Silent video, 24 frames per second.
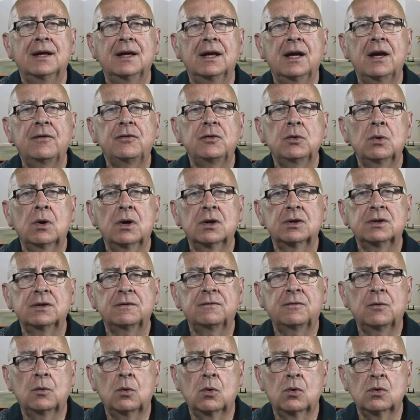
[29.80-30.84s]
If you are
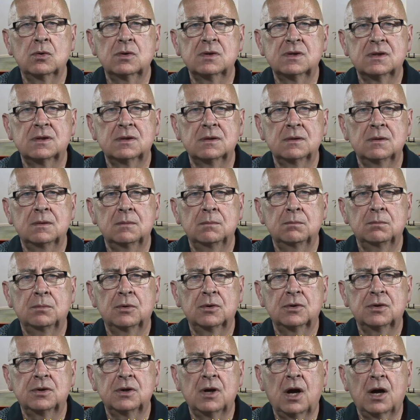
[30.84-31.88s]
divorced,
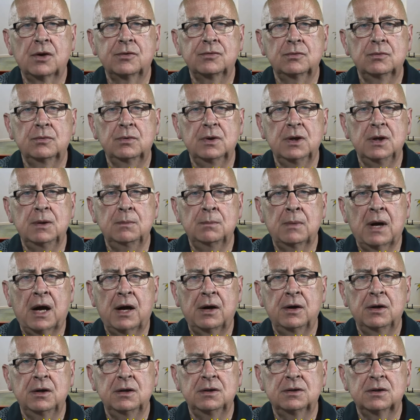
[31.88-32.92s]
but not
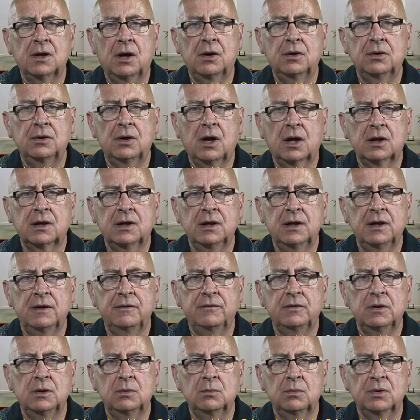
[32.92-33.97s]
remarried or not
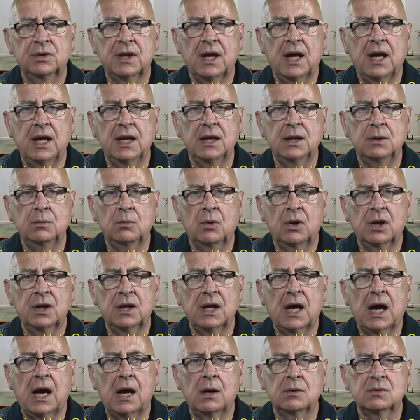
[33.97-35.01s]
living with
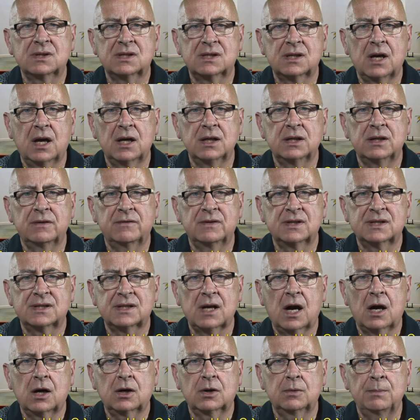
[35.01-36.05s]
anyone outside of a
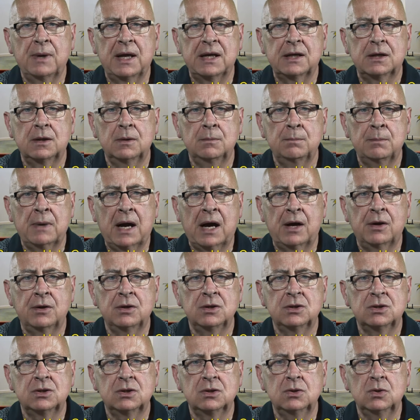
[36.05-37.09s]
sacramental
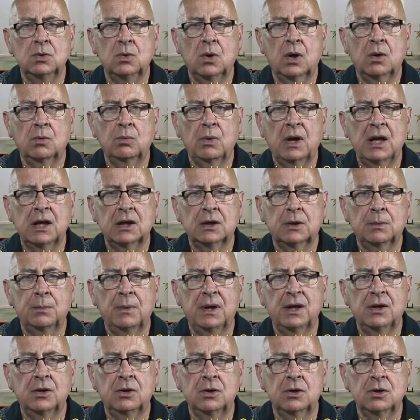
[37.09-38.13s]
marriage, you are welcome
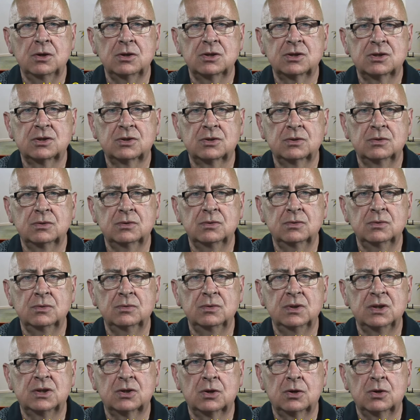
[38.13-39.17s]
and urged to
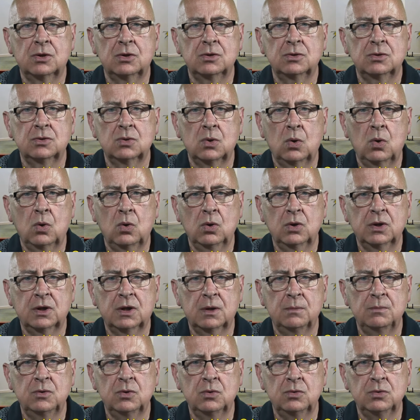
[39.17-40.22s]
return to Holy
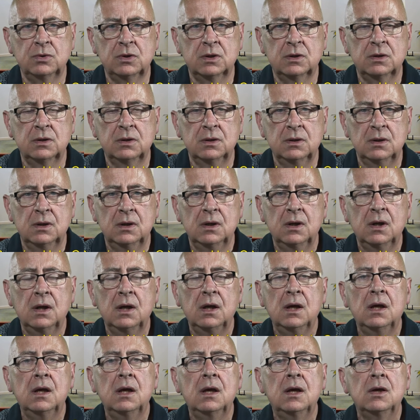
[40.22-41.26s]
Communion.
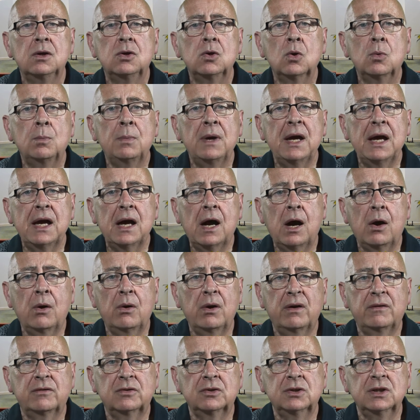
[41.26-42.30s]
You may,
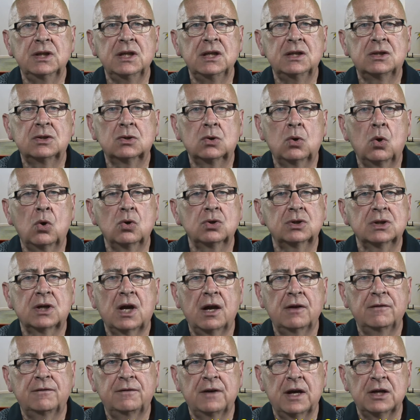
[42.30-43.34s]
however, need to go to
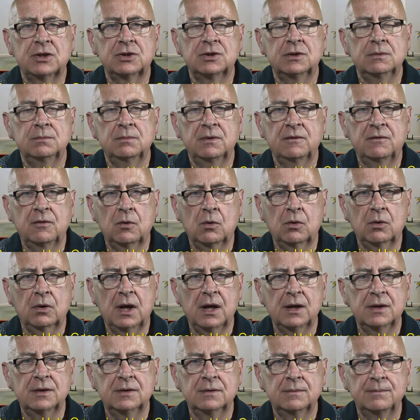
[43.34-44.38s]
confession
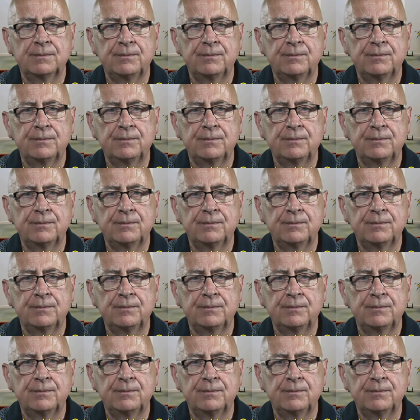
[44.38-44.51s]
beforehand.